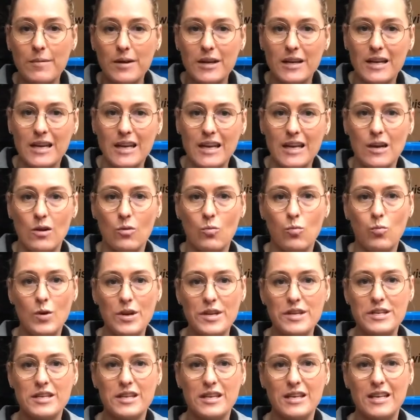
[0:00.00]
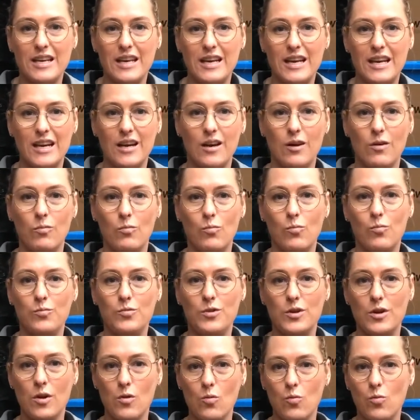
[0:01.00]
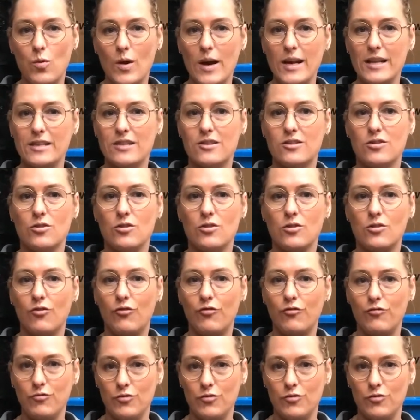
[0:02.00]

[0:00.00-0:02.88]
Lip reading: gear, winter gear, you know, wetsuits,